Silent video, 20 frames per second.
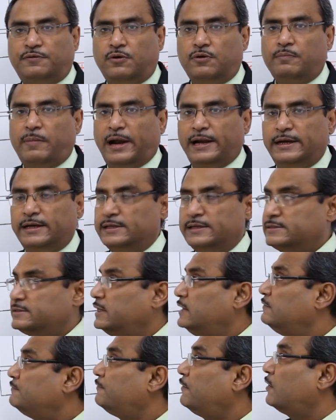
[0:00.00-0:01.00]
4 binary
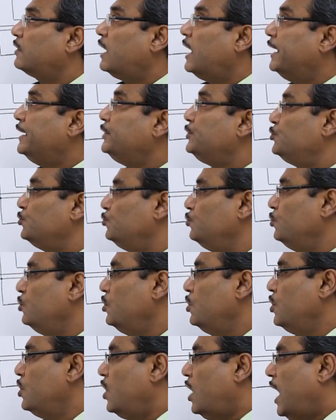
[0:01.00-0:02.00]
cell for I2,
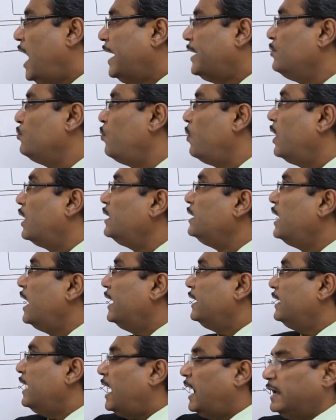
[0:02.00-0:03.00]
I1
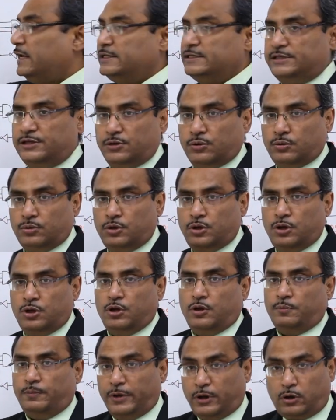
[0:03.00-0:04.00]
and I0
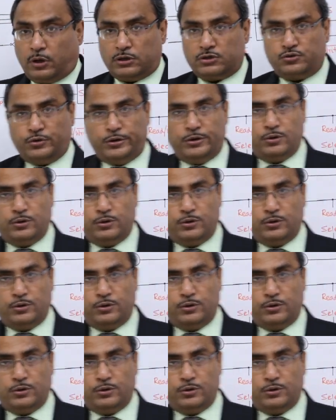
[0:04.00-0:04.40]
because